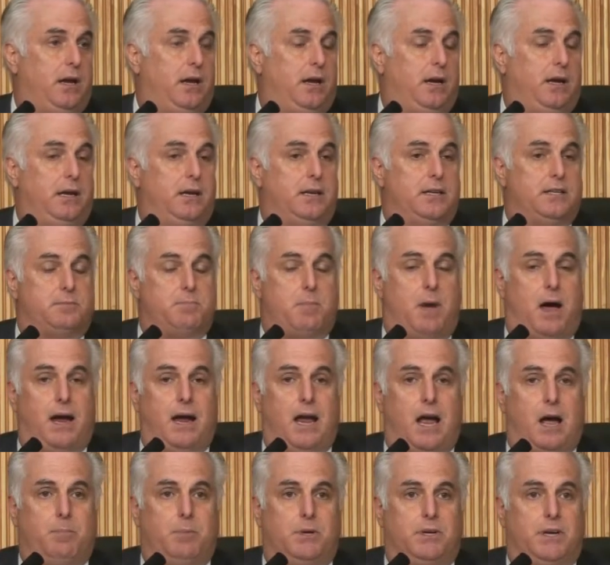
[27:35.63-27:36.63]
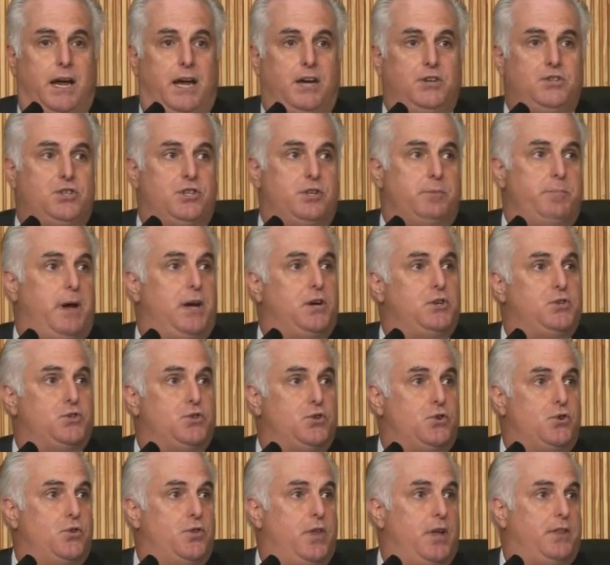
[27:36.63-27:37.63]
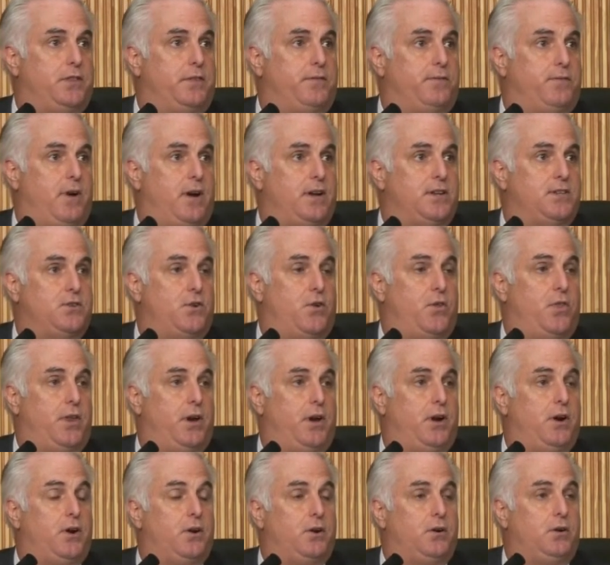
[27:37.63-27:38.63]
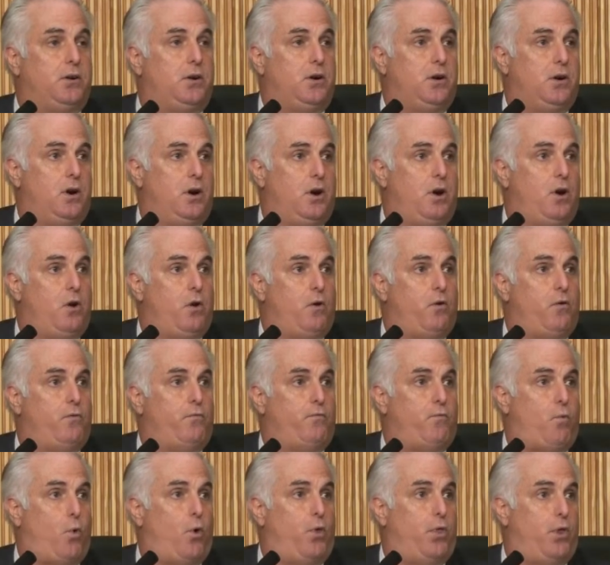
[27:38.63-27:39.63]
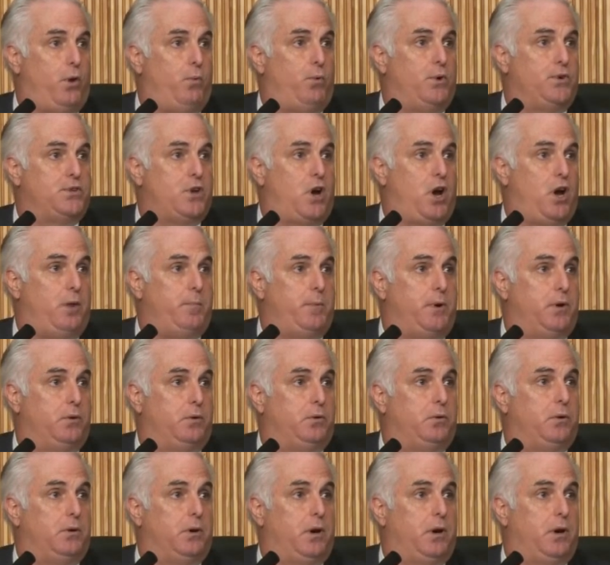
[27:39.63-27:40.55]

it is my obligation to make sure that the funds are there for their retirement.